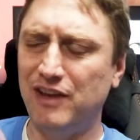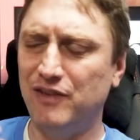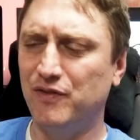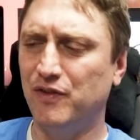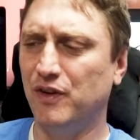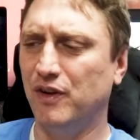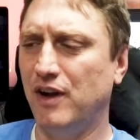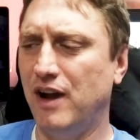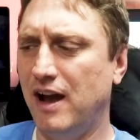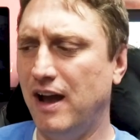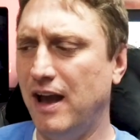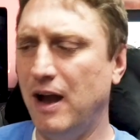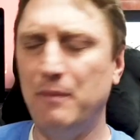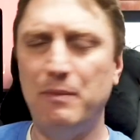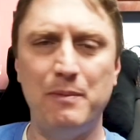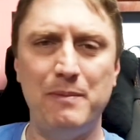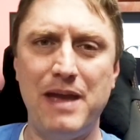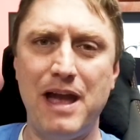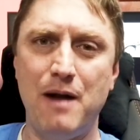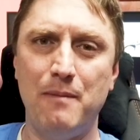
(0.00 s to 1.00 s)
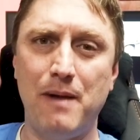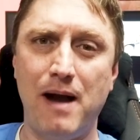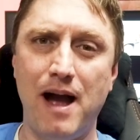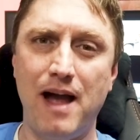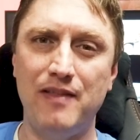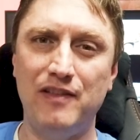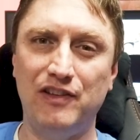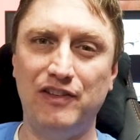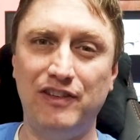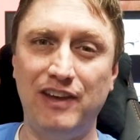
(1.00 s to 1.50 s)
Thanks for helping me out
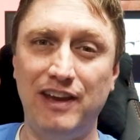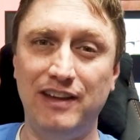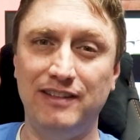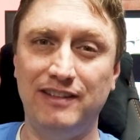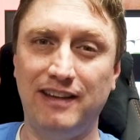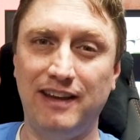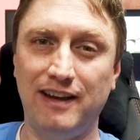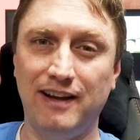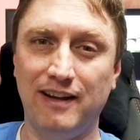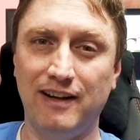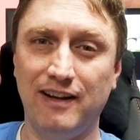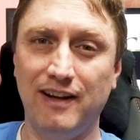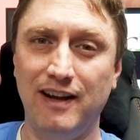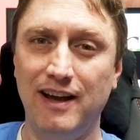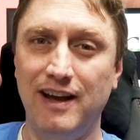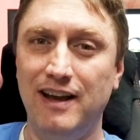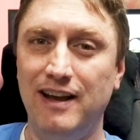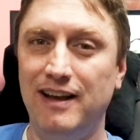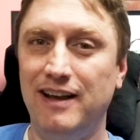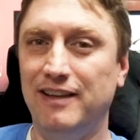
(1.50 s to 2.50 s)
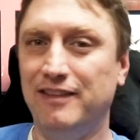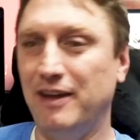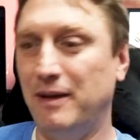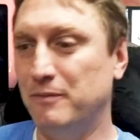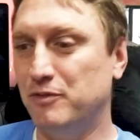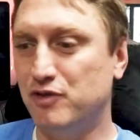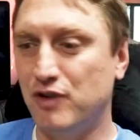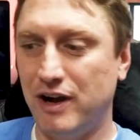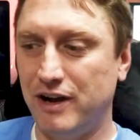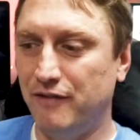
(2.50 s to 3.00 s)
behind the scenes here as
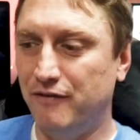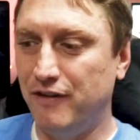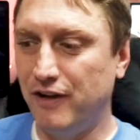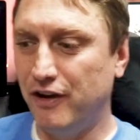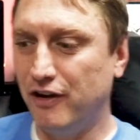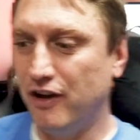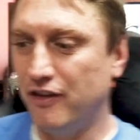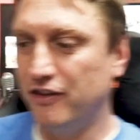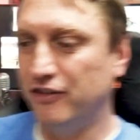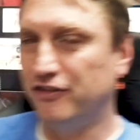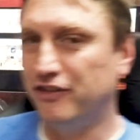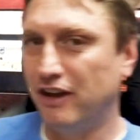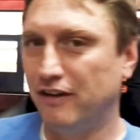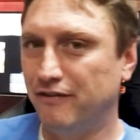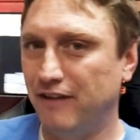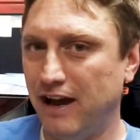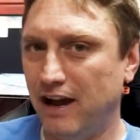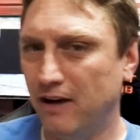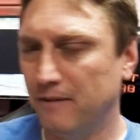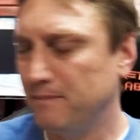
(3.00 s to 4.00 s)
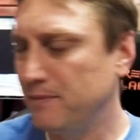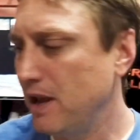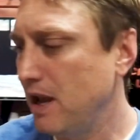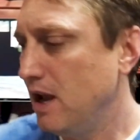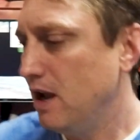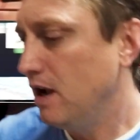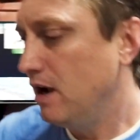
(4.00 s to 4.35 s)
I'm trying to figure all this stuff out.